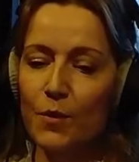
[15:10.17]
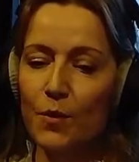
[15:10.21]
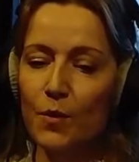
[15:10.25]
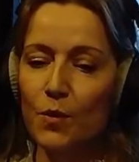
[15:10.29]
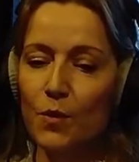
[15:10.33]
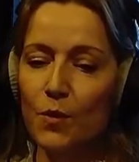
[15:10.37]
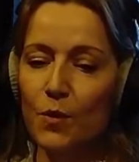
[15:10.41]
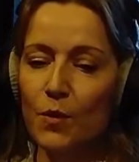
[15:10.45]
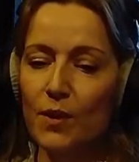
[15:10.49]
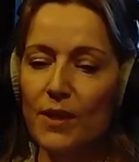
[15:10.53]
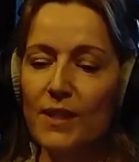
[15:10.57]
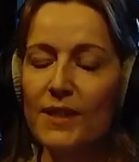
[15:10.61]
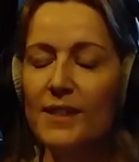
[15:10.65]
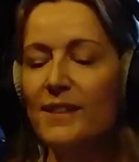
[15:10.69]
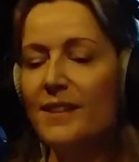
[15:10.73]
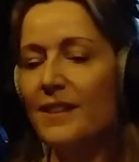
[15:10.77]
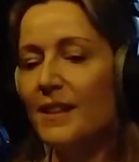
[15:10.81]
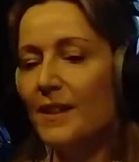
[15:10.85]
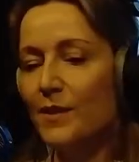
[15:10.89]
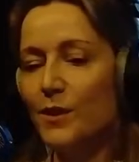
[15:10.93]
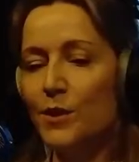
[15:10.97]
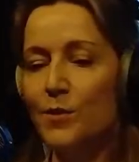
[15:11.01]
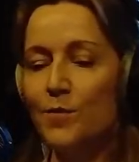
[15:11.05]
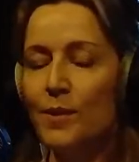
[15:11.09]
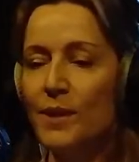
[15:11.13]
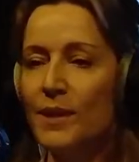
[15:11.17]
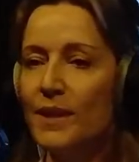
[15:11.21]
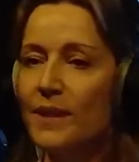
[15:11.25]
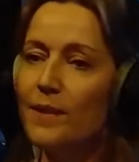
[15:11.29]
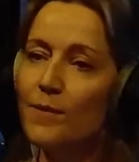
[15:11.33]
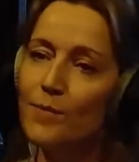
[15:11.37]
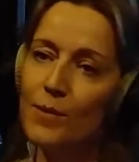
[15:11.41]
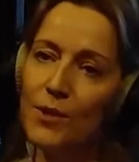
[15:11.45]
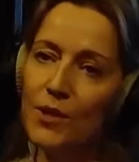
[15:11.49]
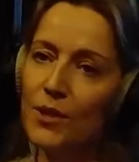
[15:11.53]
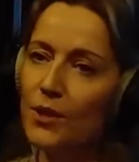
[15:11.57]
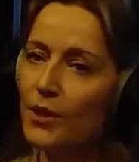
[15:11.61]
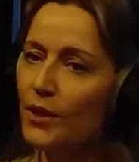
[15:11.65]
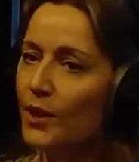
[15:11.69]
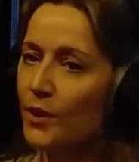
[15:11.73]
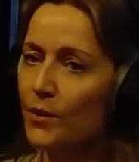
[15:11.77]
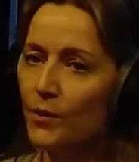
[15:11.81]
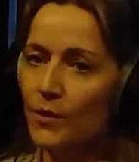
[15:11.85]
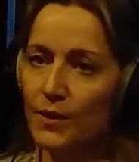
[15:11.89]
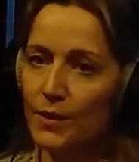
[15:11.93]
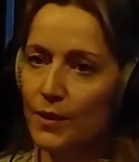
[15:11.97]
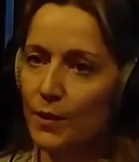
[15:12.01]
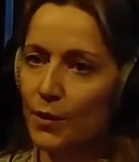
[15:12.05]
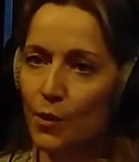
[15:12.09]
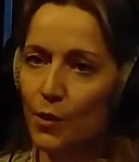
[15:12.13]
or it doesn't have to be that, but you could go
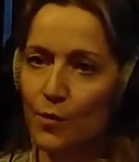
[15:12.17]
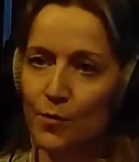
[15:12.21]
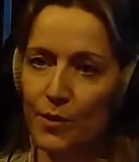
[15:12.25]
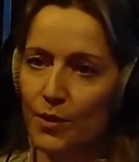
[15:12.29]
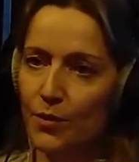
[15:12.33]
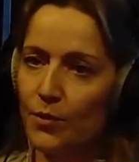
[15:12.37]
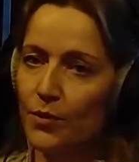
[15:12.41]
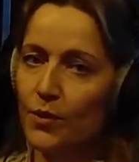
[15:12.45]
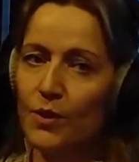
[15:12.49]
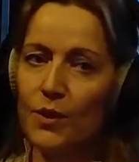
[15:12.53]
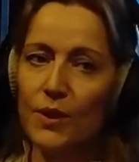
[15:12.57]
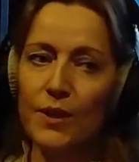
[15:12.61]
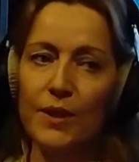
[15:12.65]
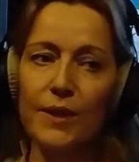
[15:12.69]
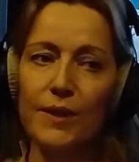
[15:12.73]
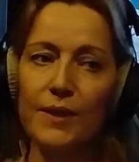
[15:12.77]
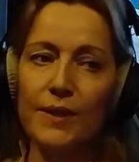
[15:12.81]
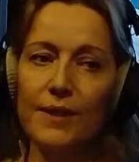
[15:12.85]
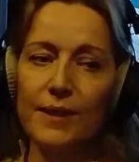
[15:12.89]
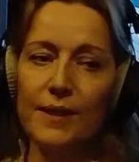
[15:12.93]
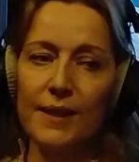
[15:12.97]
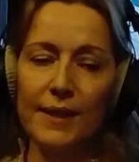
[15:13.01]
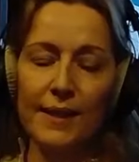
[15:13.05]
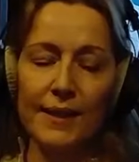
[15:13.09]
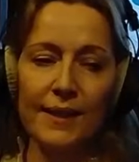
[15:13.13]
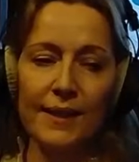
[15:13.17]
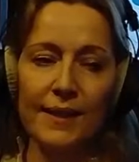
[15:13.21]
on to comment, or you could